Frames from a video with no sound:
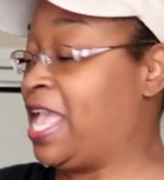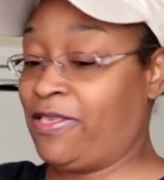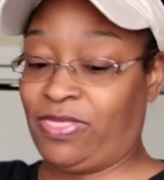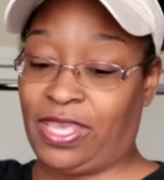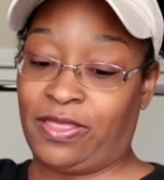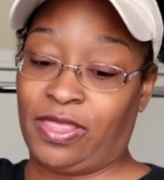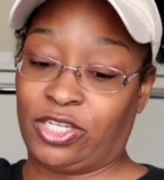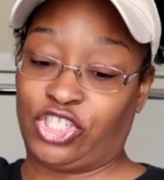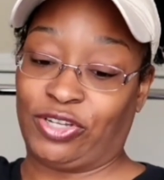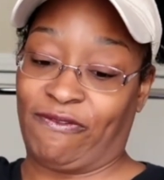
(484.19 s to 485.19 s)
And then
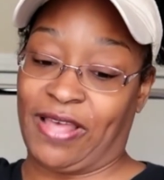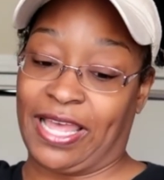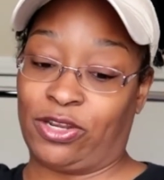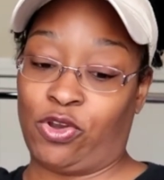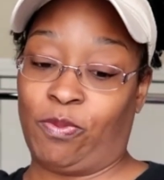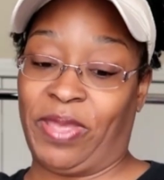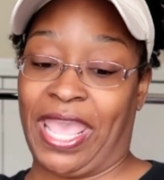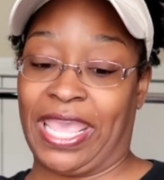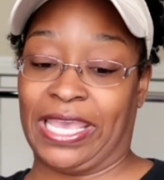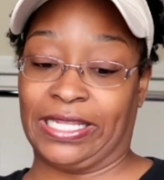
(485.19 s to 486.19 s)
the Shafano
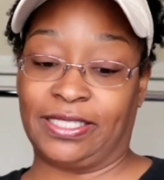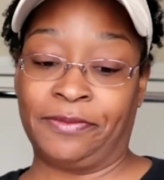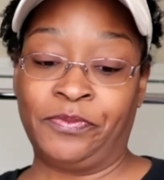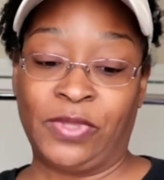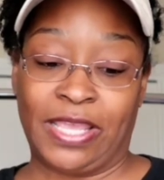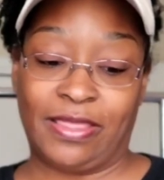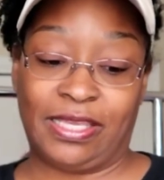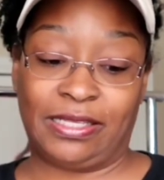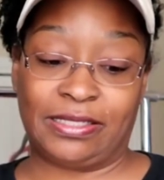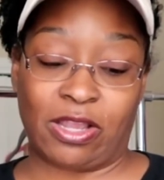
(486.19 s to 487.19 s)
pants,
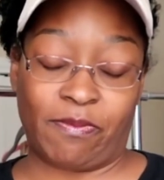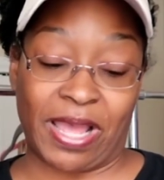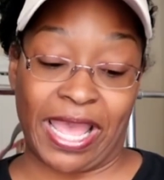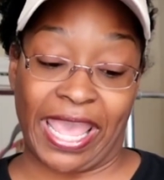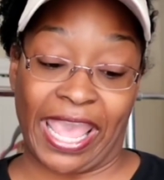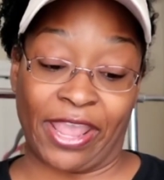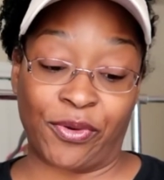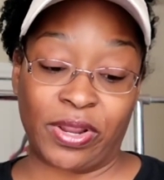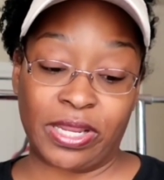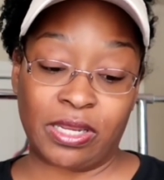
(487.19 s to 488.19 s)
these are by
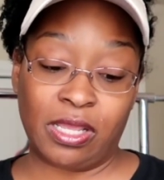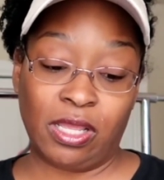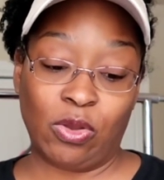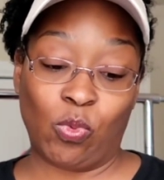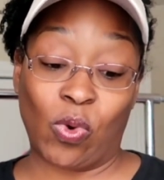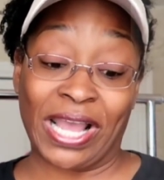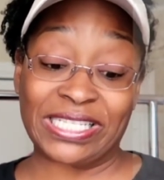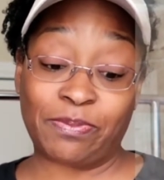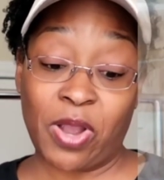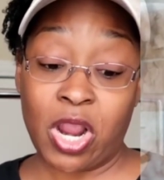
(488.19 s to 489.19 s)
Erin
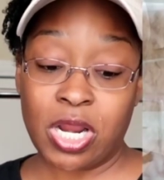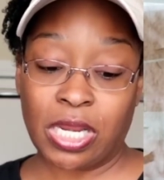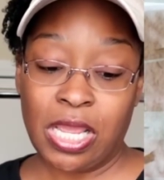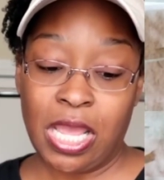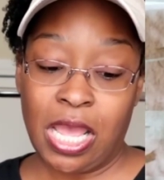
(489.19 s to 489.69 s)
Weisbart.